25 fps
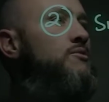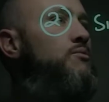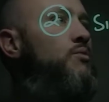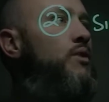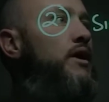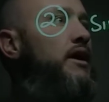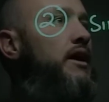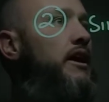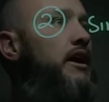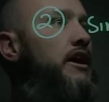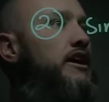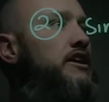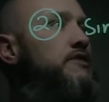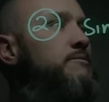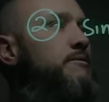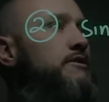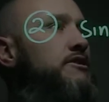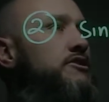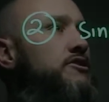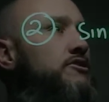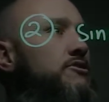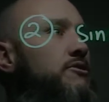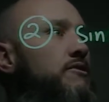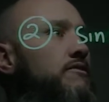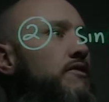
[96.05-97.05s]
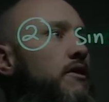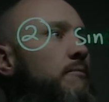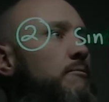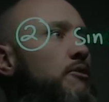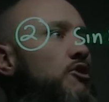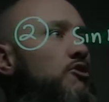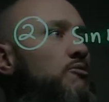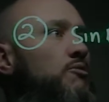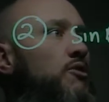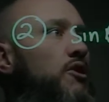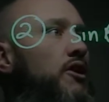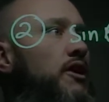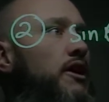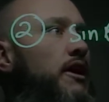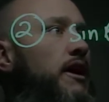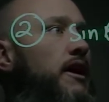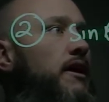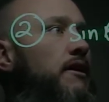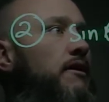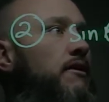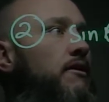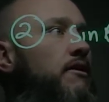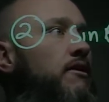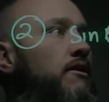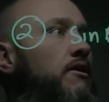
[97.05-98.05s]
1 leads me to, if I multiply it
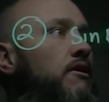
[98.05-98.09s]
out,